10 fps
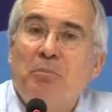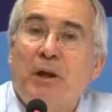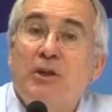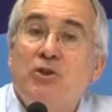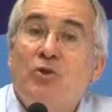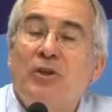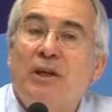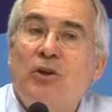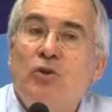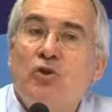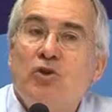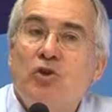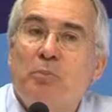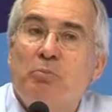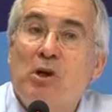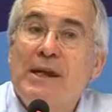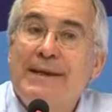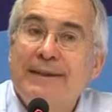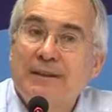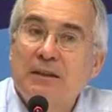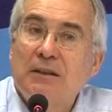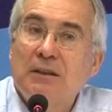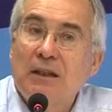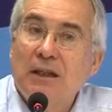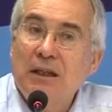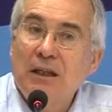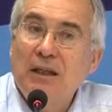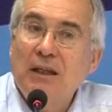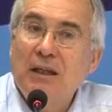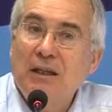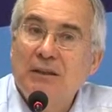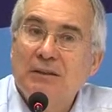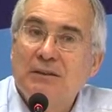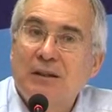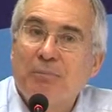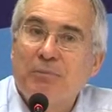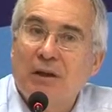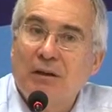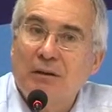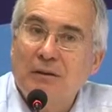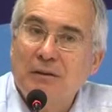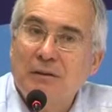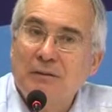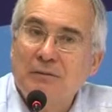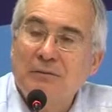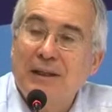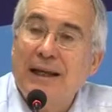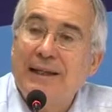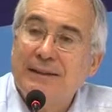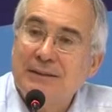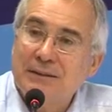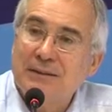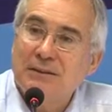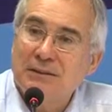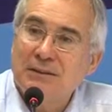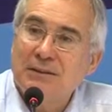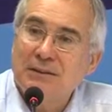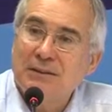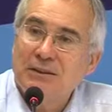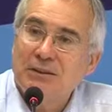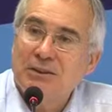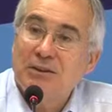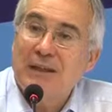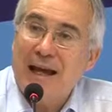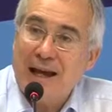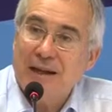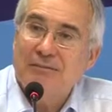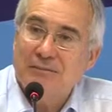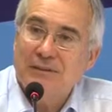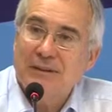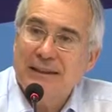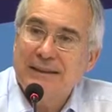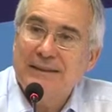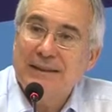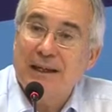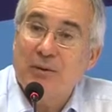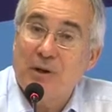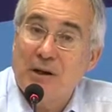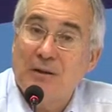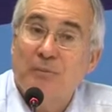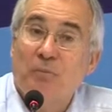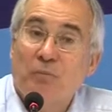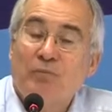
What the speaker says: But I do think you should bring the skeptical lens to that and say, well,